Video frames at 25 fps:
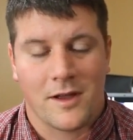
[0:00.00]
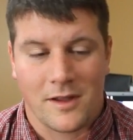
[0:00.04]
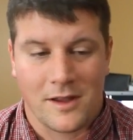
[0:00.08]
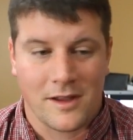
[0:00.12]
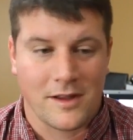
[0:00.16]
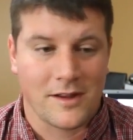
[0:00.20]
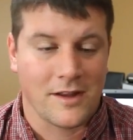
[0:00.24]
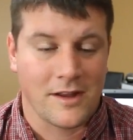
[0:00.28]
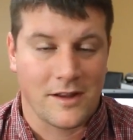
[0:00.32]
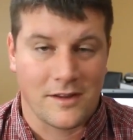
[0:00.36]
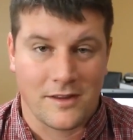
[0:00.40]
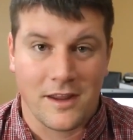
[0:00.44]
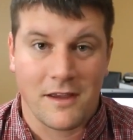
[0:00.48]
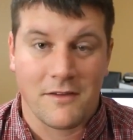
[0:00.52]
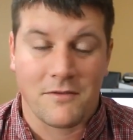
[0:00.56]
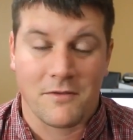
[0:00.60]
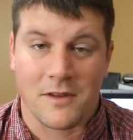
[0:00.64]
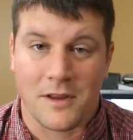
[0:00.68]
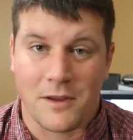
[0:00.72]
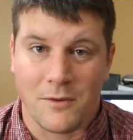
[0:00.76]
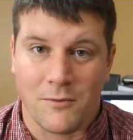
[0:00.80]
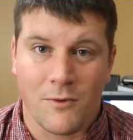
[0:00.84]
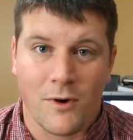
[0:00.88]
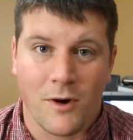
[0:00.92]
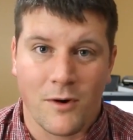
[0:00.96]
It
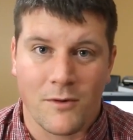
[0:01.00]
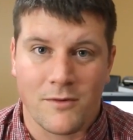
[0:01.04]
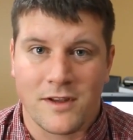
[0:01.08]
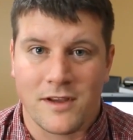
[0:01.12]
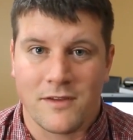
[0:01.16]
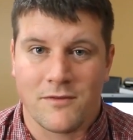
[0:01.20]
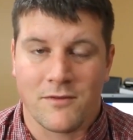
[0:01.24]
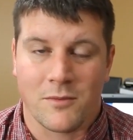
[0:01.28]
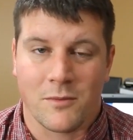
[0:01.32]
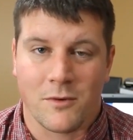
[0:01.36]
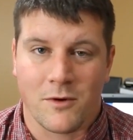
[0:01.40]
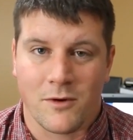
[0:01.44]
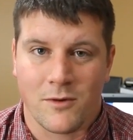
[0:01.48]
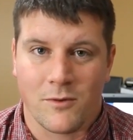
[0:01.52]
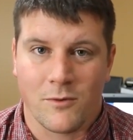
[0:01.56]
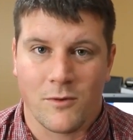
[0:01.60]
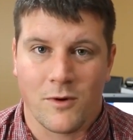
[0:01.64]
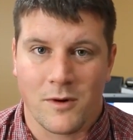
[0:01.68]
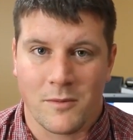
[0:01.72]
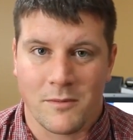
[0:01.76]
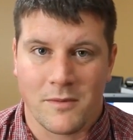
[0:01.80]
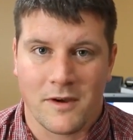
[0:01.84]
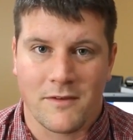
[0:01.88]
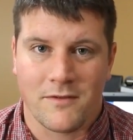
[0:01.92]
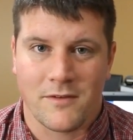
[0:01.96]
definitely won't. Even
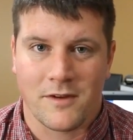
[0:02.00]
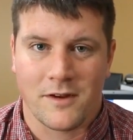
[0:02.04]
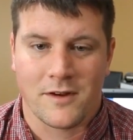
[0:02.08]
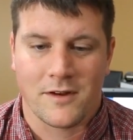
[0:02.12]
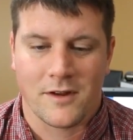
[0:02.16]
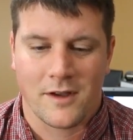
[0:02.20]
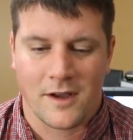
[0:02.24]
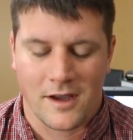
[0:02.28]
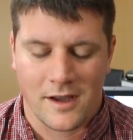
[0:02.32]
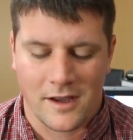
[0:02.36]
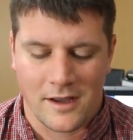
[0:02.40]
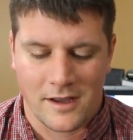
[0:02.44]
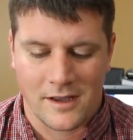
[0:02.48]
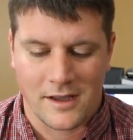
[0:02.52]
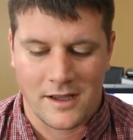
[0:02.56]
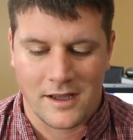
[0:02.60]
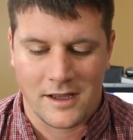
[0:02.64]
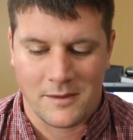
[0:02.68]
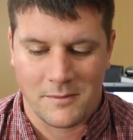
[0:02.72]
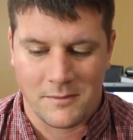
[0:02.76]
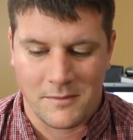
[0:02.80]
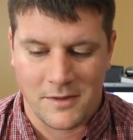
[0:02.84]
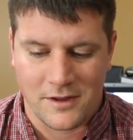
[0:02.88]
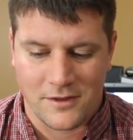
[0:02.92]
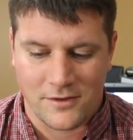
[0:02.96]
Warren Buffett
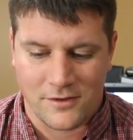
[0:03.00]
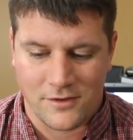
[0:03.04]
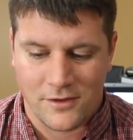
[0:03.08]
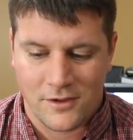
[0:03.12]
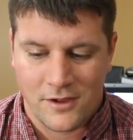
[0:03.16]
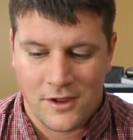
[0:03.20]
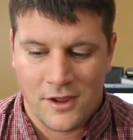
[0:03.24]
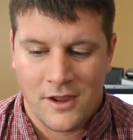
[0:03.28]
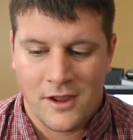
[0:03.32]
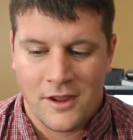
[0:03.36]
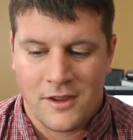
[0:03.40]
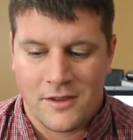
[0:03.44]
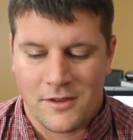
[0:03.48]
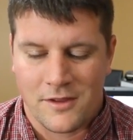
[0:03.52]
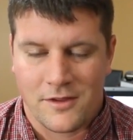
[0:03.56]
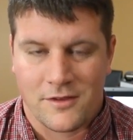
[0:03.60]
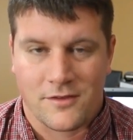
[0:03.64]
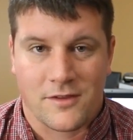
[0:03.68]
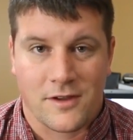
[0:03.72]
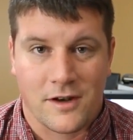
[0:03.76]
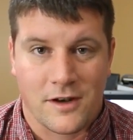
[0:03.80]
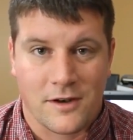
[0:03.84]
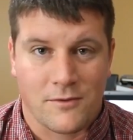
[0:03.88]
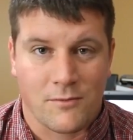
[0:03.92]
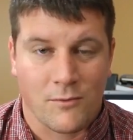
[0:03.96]
admits
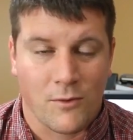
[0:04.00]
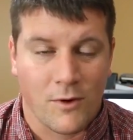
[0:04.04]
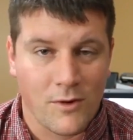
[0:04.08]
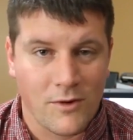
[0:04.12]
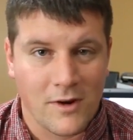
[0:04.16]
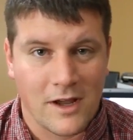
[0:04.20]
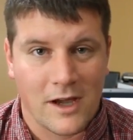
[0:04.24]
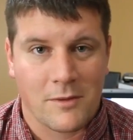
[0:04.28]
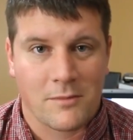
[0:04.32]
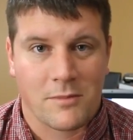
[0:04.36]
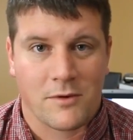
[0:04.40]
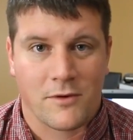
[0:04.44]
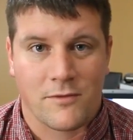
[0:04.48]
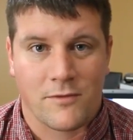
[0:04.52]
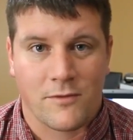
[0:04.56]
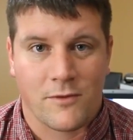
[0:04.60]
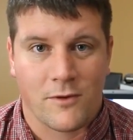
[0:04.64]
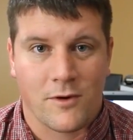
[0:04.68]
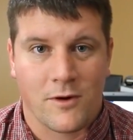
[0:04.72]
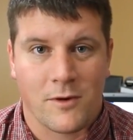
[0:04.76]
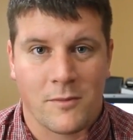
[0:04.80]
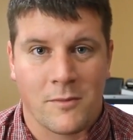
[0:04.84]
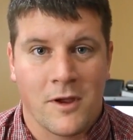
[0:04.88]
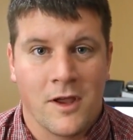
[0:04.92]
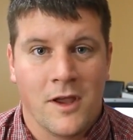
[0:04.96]
this, that it won't
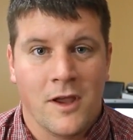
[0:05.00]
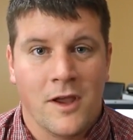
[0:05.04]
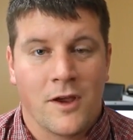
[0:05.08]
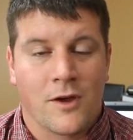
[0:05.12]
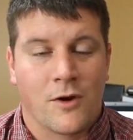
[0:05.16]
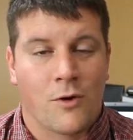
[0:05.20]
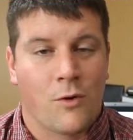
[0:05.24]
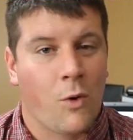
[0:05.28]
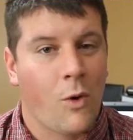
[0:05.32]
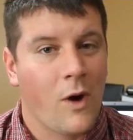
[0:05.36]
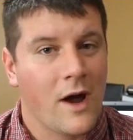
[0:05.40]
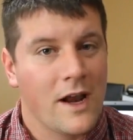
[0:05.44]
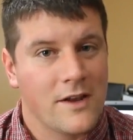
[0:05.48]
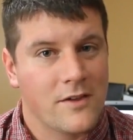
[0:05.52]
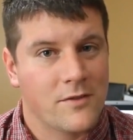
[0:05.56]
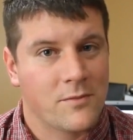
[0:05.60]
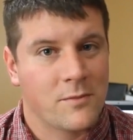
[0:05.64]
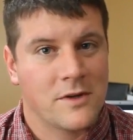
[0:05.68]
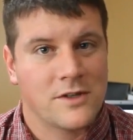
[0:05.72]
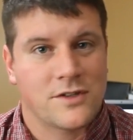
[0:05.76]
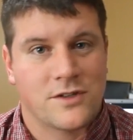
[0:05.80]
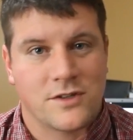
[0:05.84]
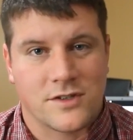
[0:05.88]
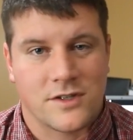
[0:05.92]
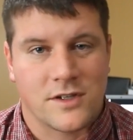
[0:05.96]
outperform quite as
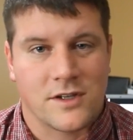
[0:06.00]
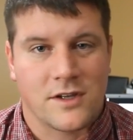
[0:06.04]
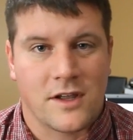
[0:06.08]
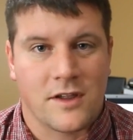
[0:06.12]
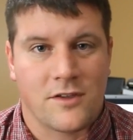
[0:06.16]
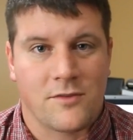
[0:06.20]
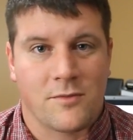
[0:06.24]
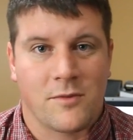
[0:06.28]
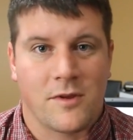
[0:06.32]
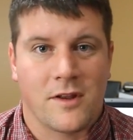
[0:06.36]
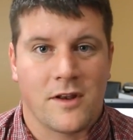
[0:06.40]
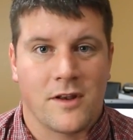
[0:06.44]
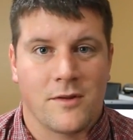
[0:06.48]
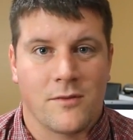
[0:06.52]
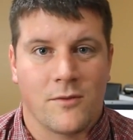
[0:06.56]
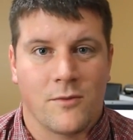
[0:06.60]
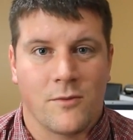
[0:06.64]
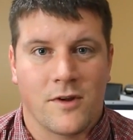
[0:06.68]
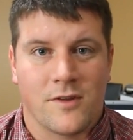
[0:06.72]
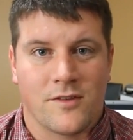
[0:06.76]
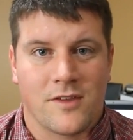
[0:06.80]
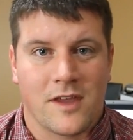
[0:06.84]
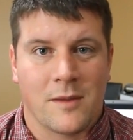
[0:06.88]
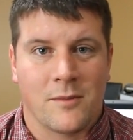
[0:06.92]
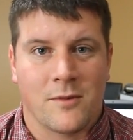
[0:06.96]
much as it has been
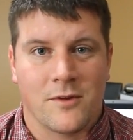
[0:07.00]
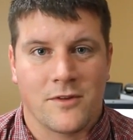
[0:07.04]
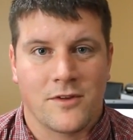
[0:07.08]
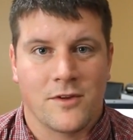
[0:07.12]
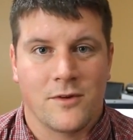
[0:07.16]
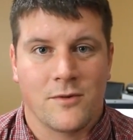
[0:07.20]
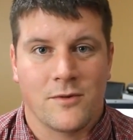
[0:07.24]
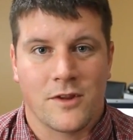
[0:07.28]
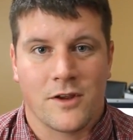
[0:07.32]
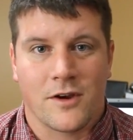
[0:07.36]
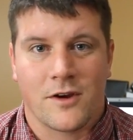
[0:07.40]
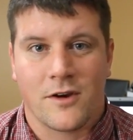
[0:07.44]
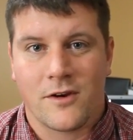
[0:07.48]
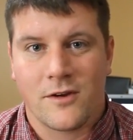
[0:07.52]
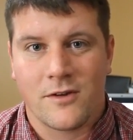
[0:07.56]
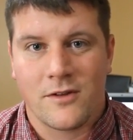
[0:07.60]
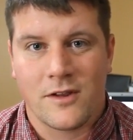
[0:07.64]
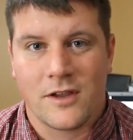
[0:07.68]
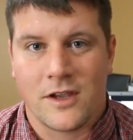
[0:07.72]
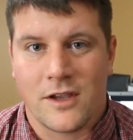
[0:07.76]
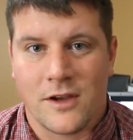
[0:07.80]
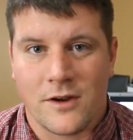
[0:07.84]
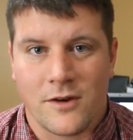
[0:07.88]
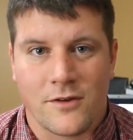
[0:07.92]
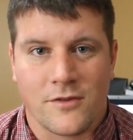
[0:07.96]
was able to in the
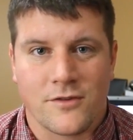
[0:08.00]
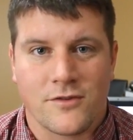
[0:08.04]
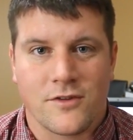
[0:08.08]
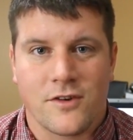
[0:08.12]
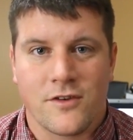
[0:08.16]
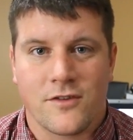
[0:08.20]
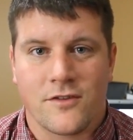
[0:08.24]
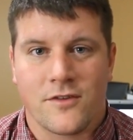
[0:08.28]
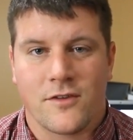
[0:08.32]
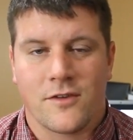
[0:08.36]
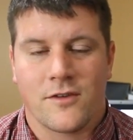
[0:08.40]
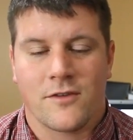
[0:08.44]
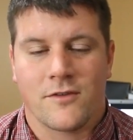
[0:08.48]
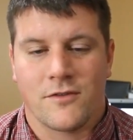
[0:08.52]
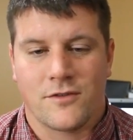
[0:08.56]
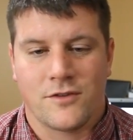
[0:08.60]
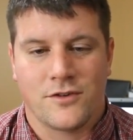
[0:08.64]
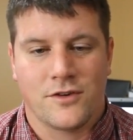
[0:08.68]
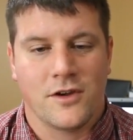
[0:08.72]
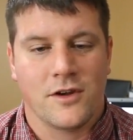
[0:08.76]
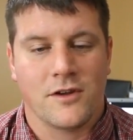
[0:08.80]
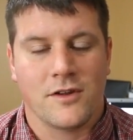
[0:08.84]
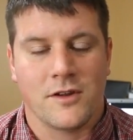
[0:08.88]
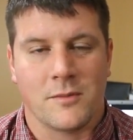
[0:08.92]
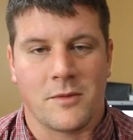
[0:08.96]
early years, just
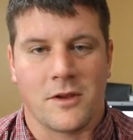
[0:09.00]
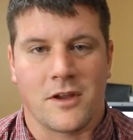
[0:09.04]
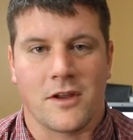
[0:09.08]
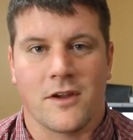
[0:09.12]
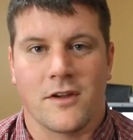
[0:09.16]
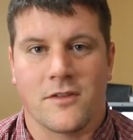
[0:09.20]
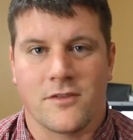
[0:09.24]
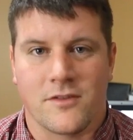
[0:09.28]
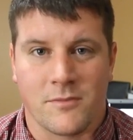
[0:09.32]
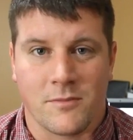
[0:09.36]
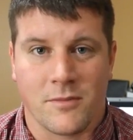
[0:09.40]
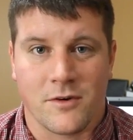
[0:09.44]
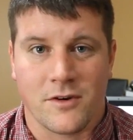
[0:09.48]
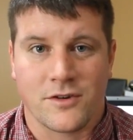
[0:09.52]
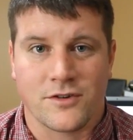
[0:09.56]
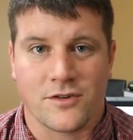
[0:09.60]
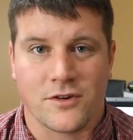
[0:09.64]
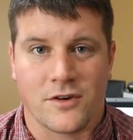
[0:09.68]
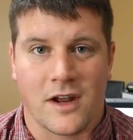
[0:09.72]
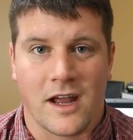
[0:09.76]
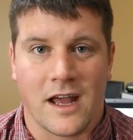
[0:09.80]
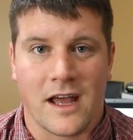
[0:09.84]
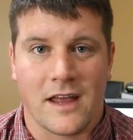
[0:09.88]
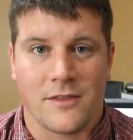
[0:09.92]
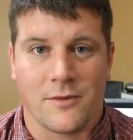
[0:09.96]
sheerly because of
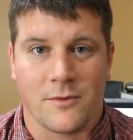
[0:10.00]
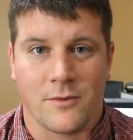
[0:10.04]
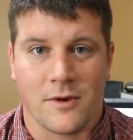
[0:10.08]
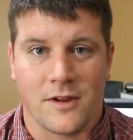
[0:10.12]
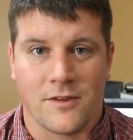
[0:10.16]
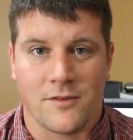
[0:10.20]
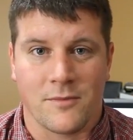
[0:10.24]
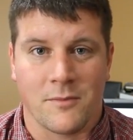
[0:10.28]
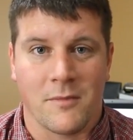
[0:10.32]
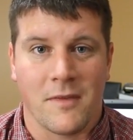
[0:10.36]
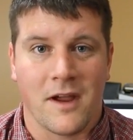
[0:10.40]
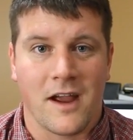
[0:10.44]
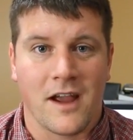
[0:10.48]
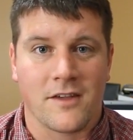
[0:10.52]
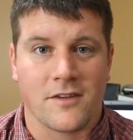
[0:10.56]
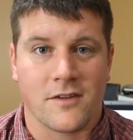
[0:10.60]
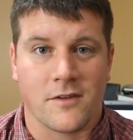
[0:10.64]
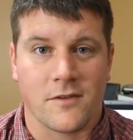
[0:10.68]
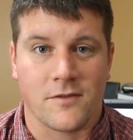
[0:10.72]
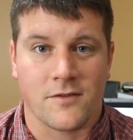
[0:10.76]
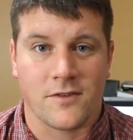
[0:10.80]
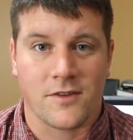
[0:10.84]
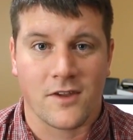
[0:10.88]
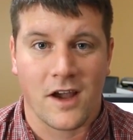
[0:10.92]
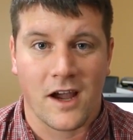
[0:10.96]
Berkshire Hathaway's
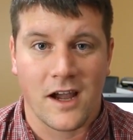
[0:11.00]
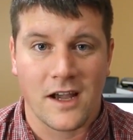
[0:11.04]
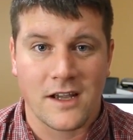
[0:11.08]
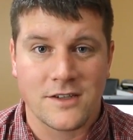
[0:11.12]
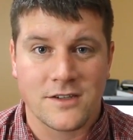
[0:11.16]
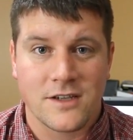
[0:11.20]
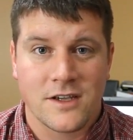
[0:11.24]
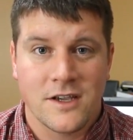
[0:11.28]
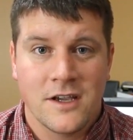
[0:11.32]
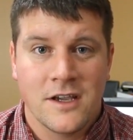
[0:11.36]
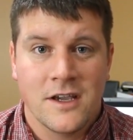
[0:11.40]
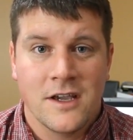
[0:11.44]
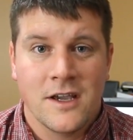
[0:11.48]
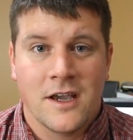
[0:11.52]
massive size,